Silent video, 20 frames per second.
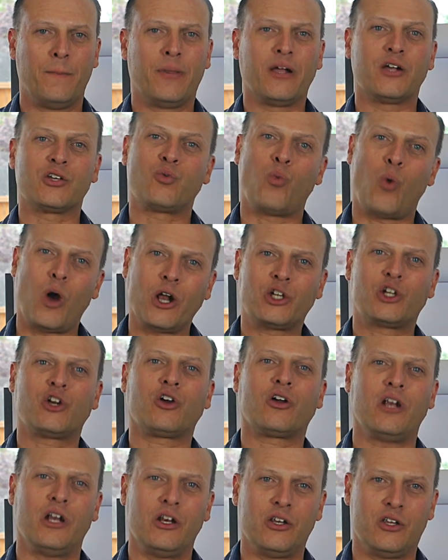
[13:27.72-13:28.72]
Because what
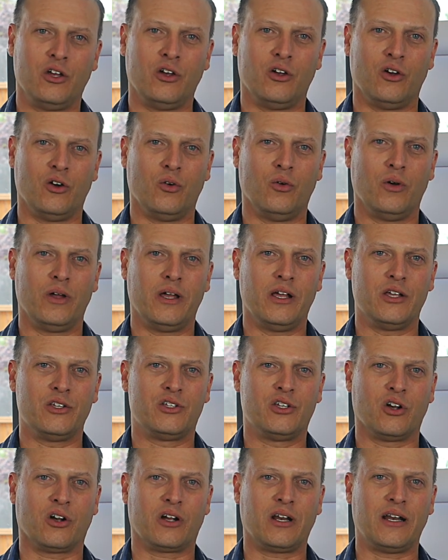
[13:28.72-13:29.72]
you're going to do
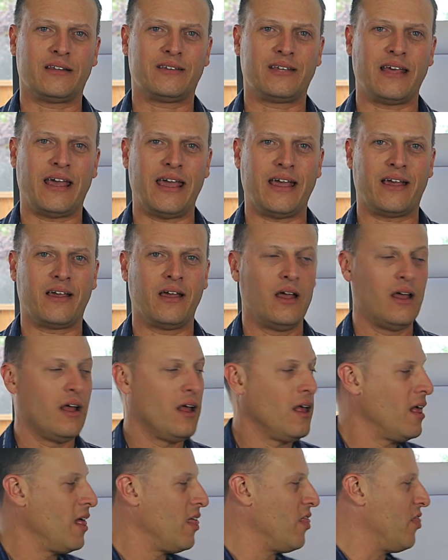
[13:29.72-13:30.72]
is you're going to take
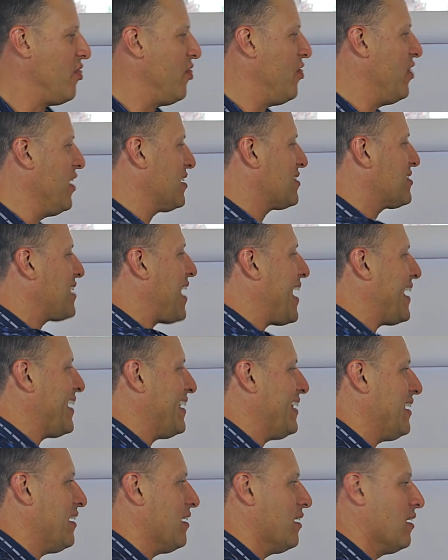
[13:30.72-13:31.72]
this
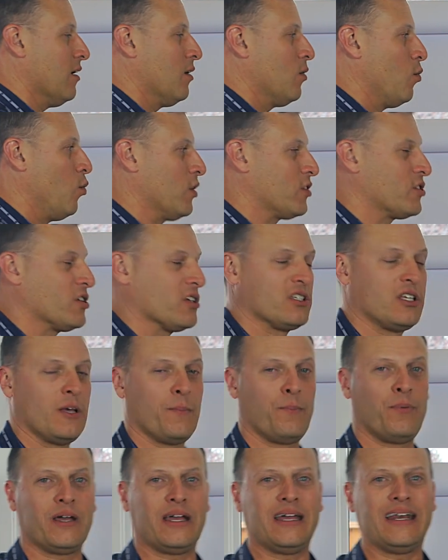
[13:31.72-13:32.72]
idea, which is
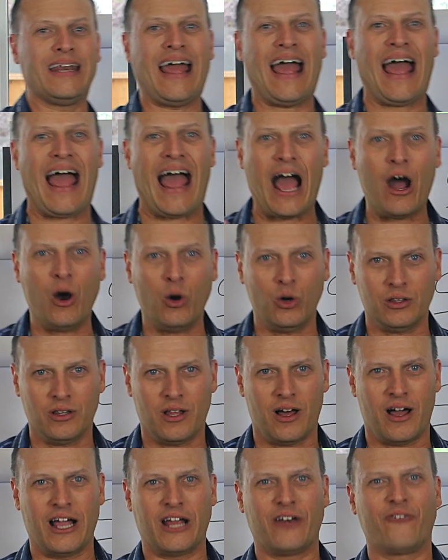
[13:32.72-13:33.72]
simply an
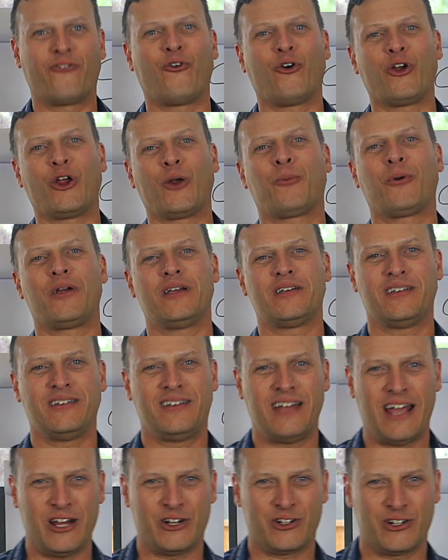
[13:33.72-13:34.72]
outline for your
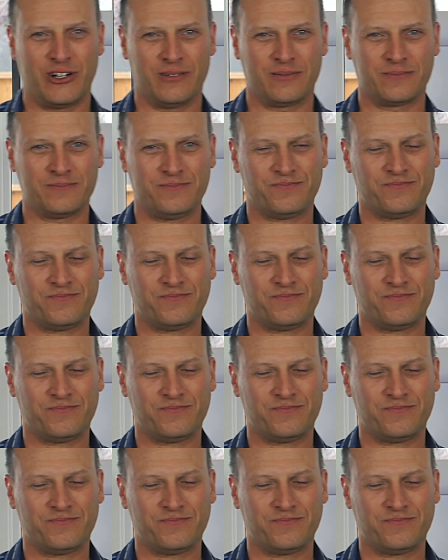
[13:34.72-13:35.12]
presentation,